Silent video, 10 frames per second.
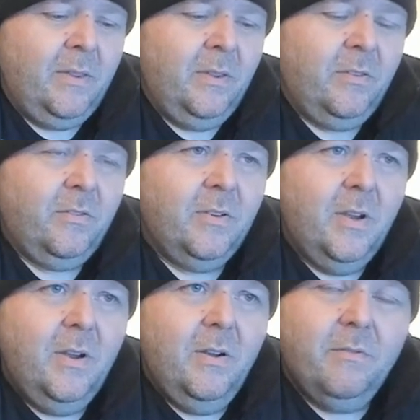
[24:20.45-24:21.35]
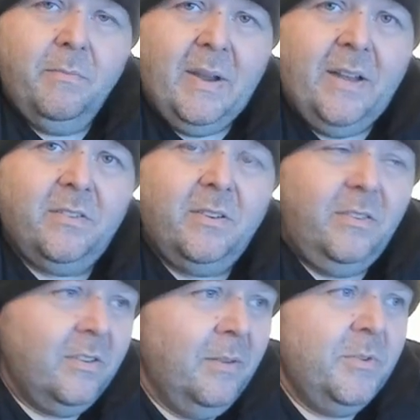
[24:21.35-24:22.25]
this for mass
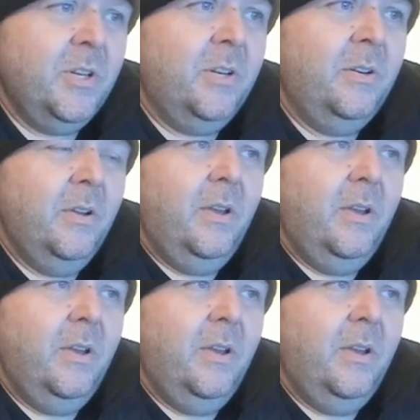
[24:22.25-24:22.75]
consumption